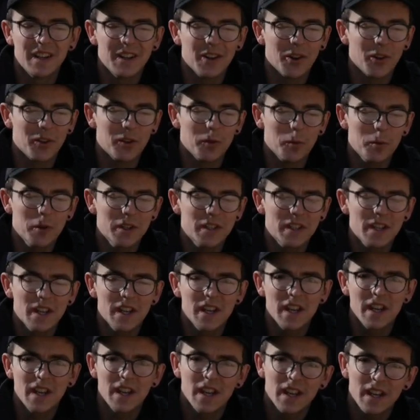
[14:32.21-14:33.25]
on the wood.
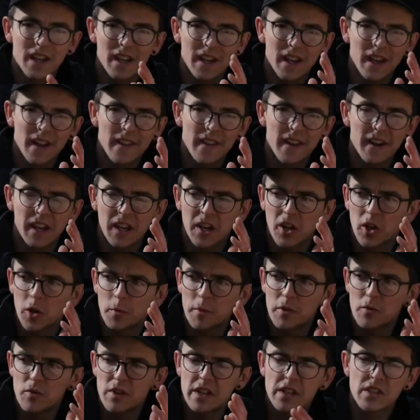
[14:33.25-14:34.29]
Then it can all
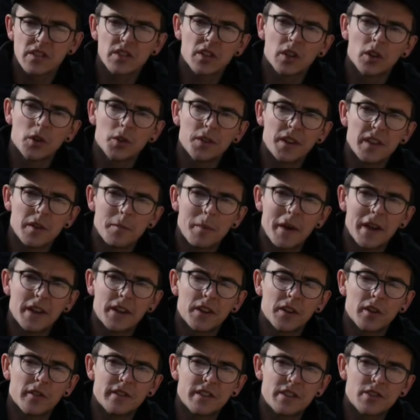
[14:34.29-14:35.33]
be reinstalled in the bed
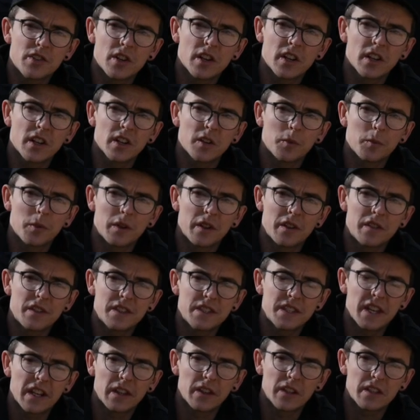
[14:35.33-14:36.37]
of the truck with
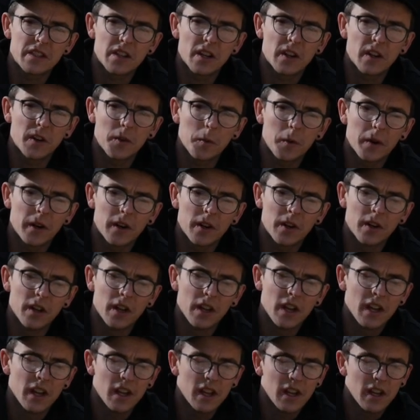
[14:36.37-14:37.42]
stainless hardware,
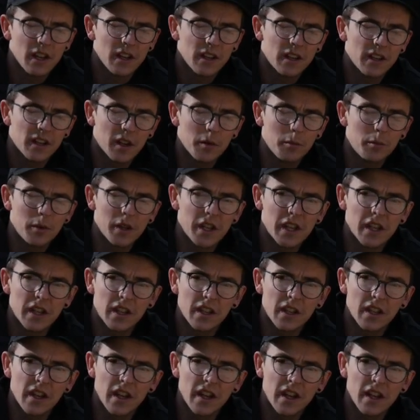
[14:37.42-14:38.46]

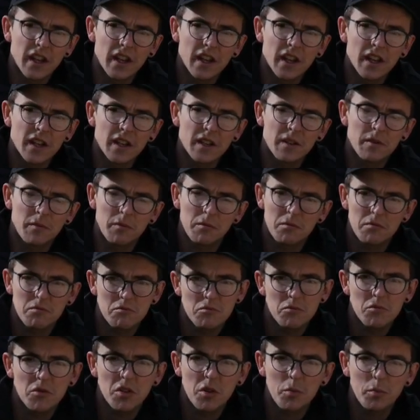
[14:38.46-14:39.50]
completing
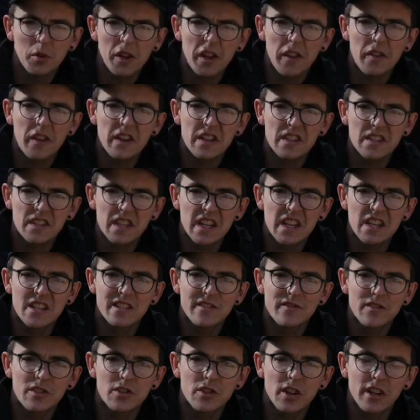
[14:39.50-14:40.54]
this stage
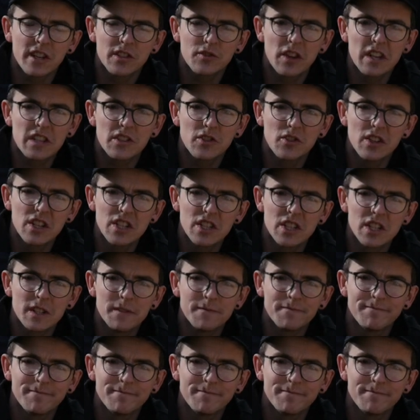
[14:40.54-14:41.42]
of the truck's restoration.